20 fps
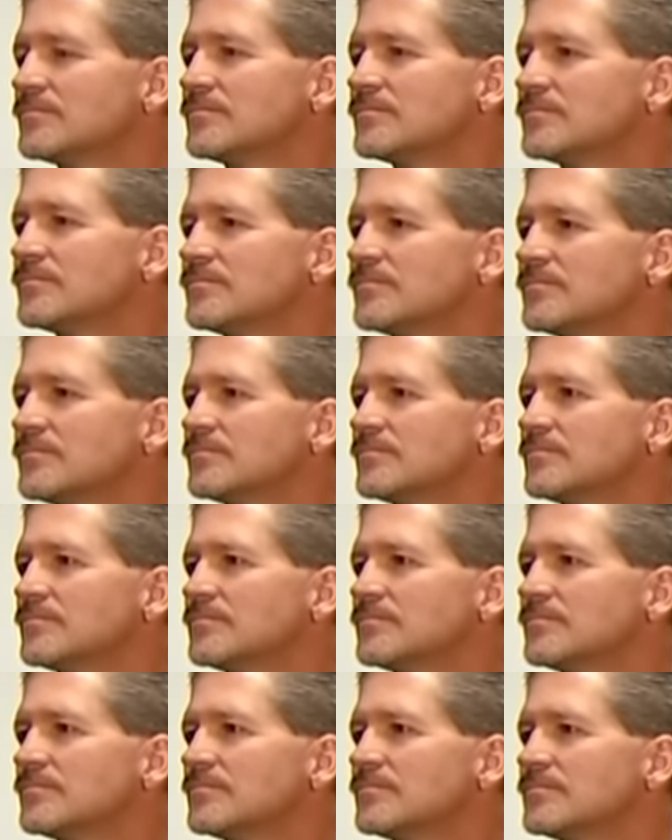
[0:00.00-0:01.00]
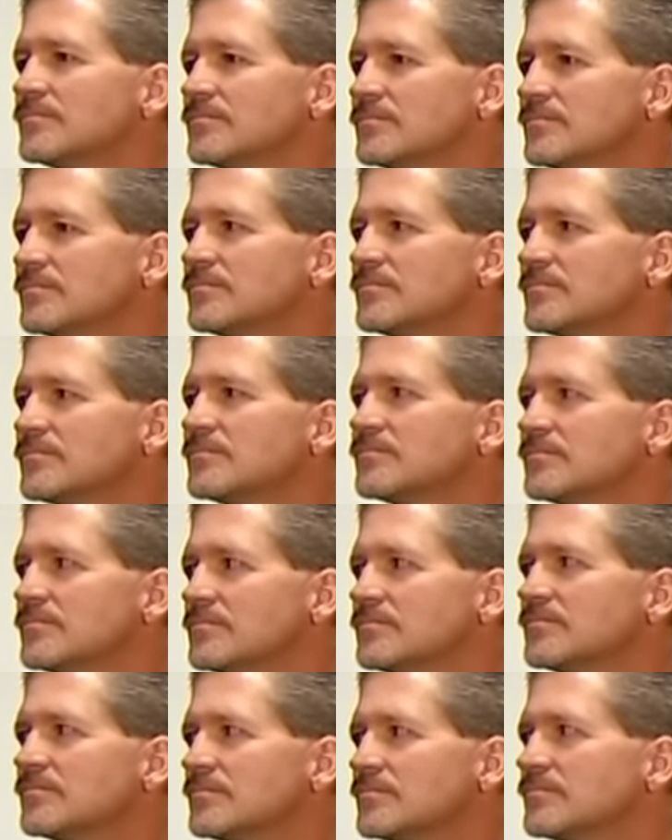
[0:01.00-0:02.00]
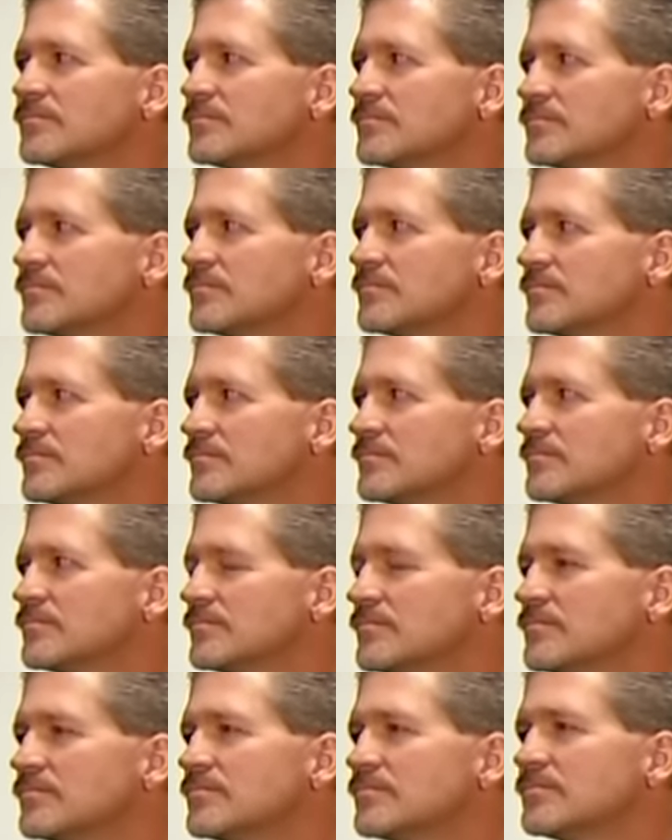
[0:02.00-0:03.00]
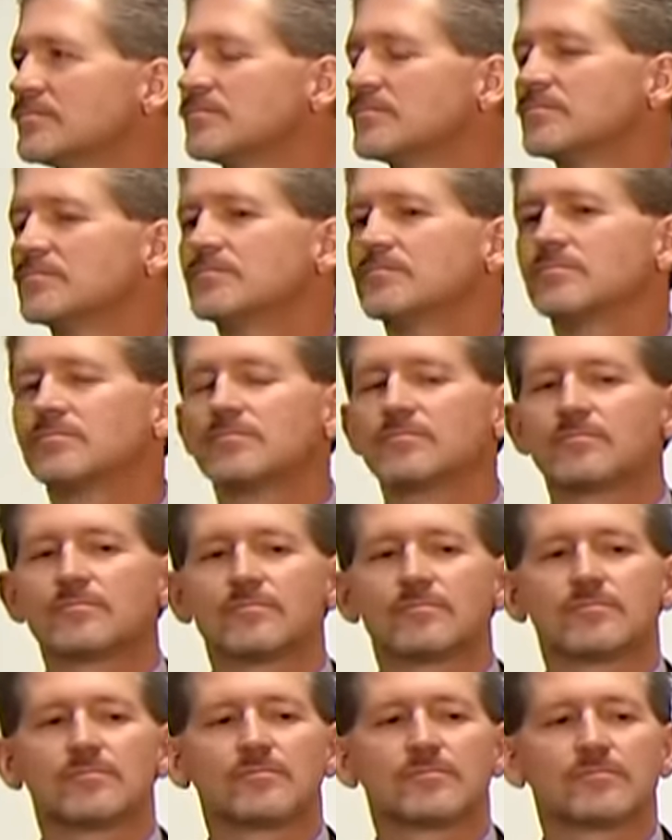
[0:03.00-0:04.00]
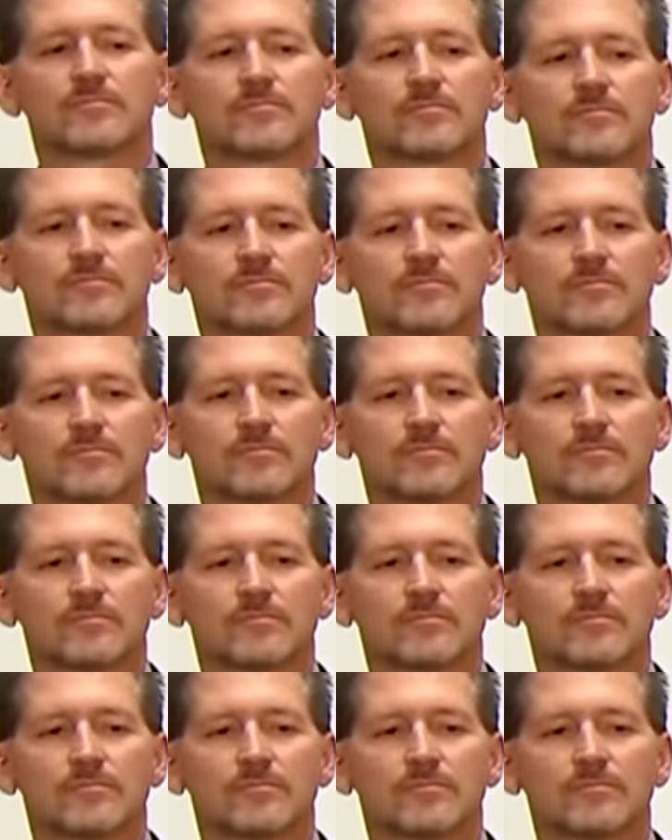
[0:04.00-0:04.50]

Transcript: [no speech]